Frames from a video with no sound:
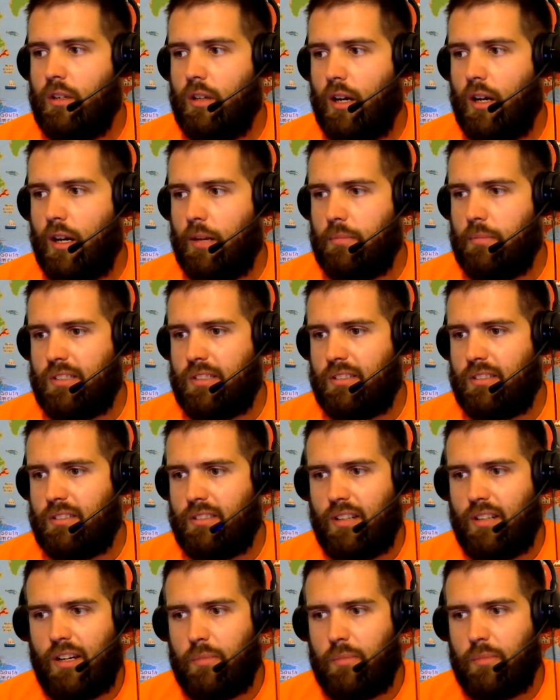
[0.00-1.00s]
Um, this is
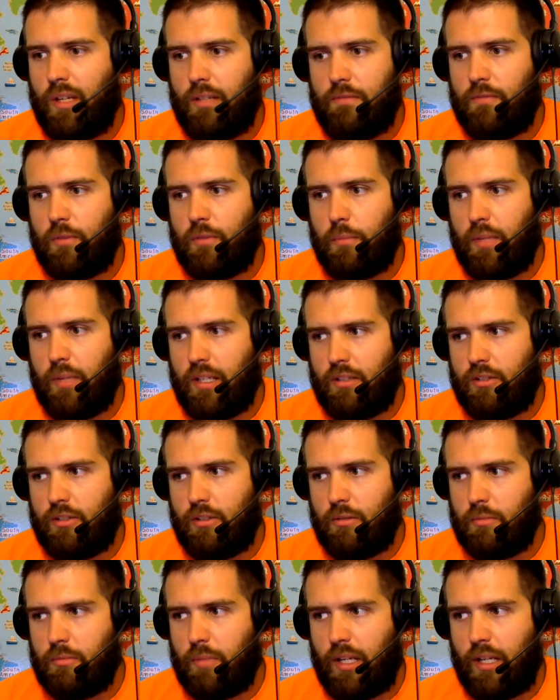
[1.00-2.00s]
not meant for me
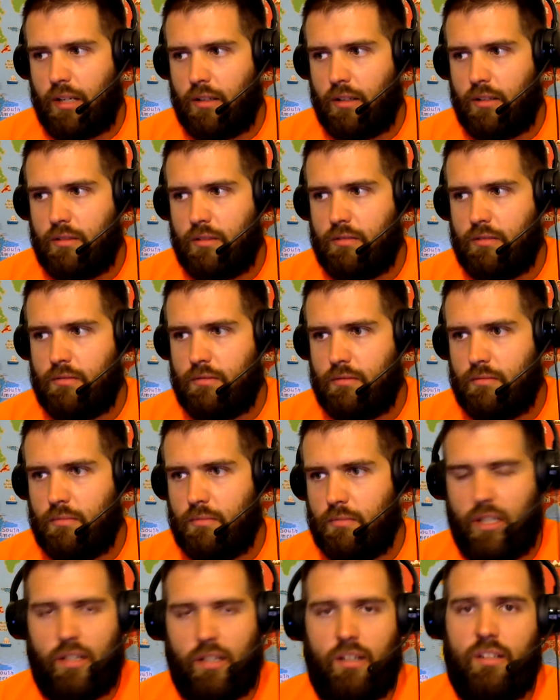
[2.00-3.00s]
to make
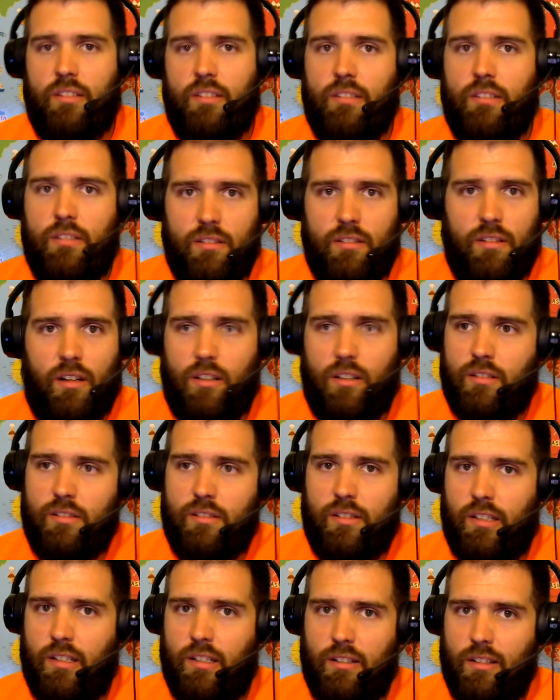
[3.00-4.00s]
money because
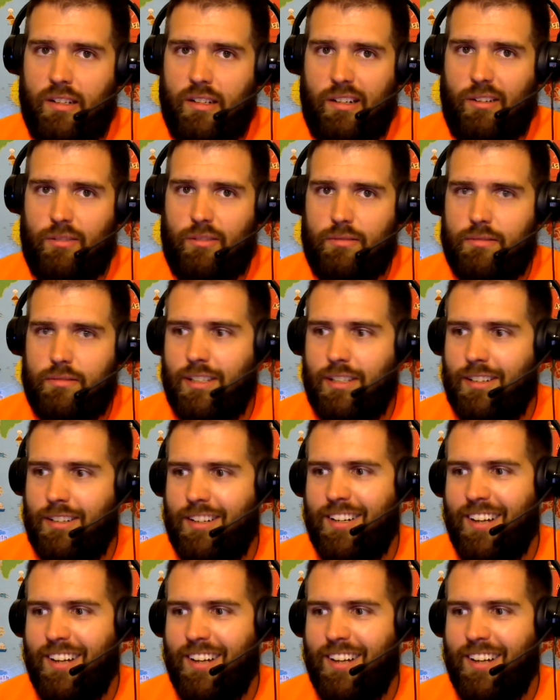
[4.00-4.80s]
honestly, I don't.